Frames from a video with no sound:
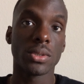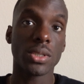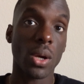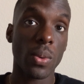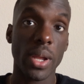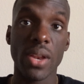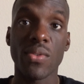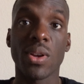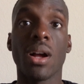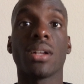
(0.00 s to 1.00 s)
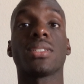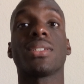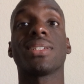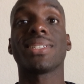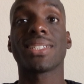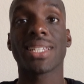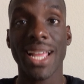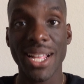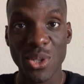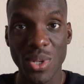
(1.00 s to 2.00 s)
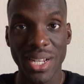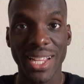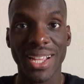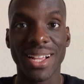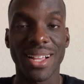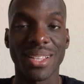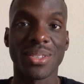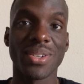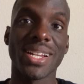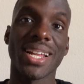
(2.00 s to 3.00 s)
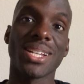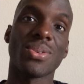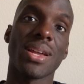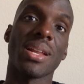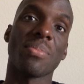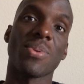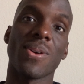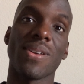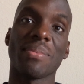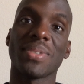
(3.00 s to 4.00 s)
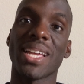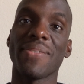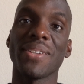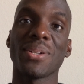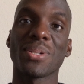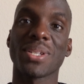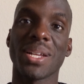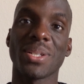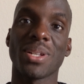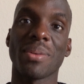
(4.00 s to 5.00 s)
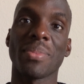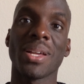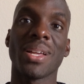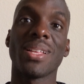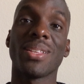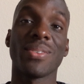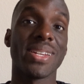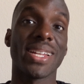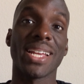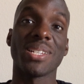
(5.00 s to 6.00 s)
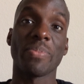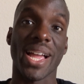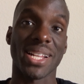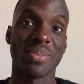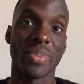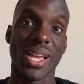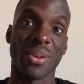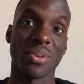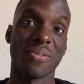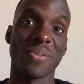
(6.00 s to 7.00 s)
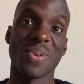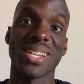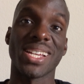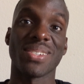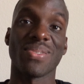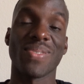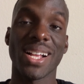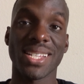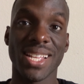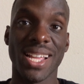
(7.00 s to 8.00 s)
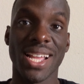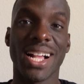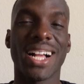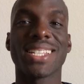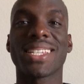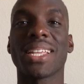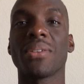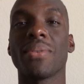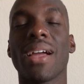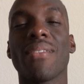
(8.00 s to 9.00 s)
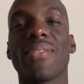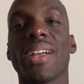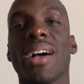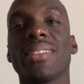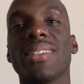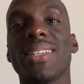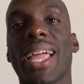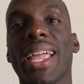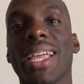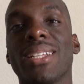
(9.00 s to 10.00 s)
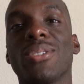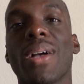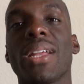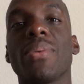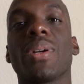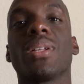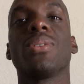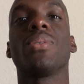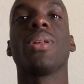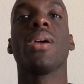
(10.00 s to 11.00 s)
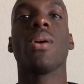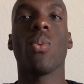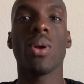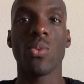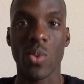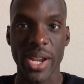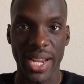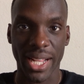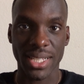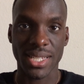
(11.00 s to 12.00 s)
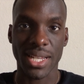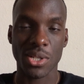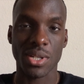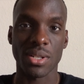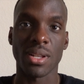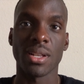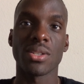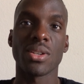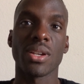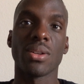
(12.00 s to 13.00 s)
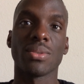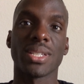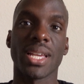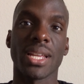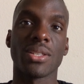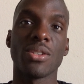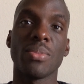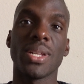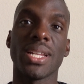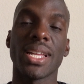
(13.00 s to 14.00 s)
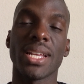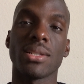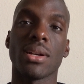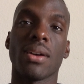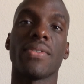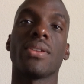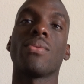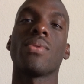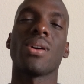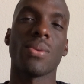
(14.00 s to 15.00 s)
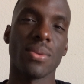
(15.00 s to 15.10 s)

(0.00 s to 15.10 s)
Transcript: So in regards to scheduling a 3-day training program, definitely don't schedule them 3 days back to back with 4 days of rest. I'd say do every other day and try to include one weekend session so you don't take too many days off in a row.